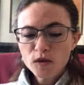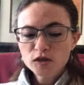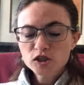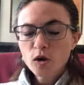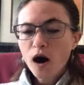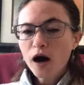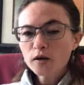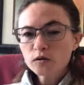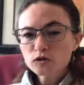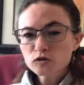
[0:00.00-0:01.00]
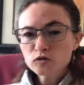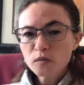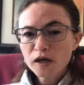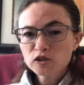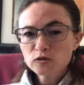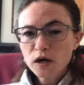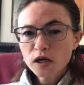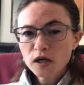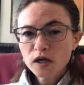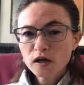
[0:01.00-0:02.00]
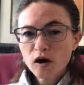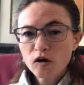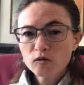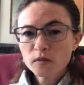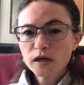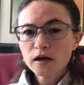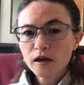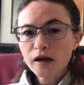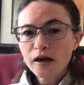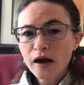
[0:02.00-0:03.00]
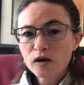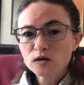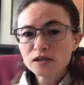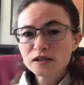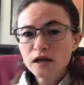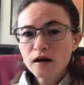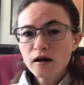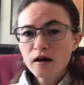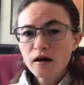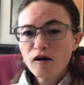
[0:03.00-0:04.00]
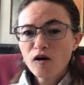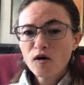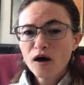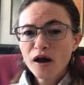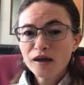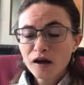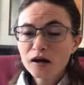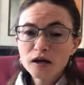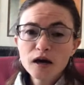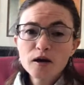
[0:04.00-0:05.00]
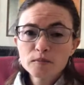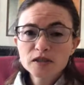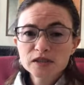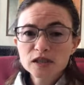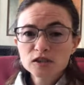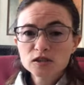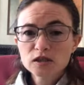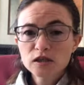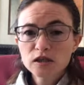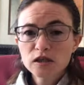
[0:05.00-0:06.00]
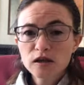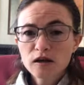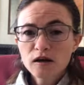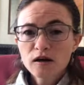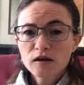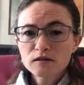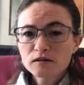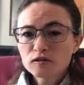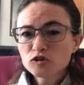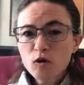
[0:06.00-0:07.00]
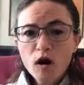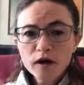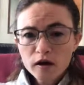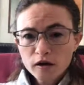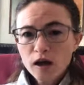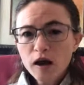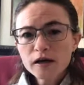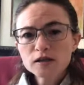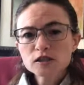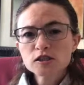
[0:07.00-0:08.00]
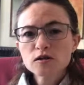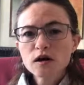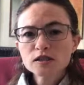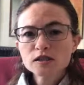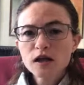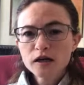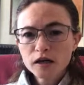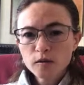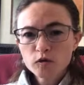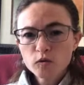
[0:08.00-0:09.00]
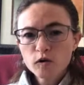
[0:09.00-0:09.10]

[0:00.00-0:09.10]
So I will do my training on being a lighthouse and lighting up, essentially drawing our clients to us, lighting up the